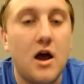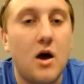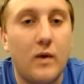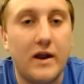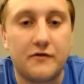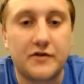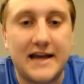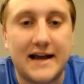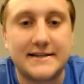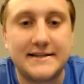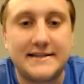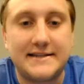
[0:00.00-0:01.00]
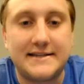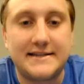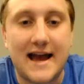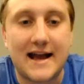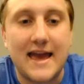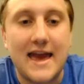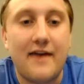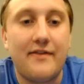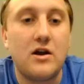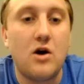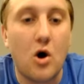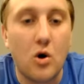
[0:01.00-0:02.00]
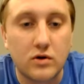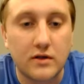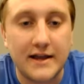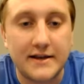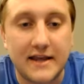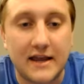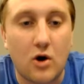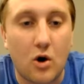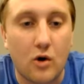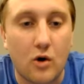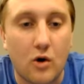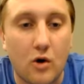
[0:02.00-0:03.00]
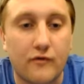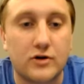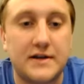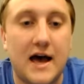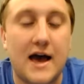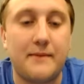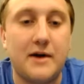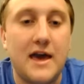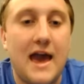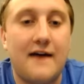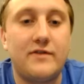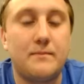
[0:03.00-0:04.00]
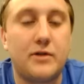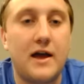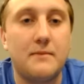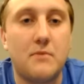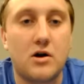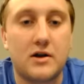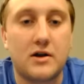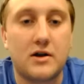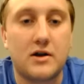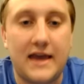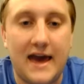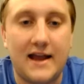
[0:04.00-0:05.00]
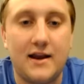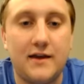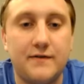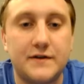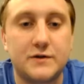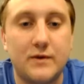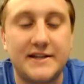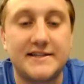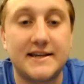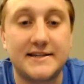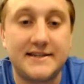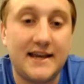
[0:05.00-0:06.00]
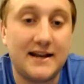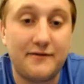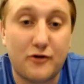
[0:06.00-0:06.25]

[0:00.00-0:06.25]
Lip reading: Win over Texas Tech and then Oakland in overtime, have them playing Marquette in the Sweet 16.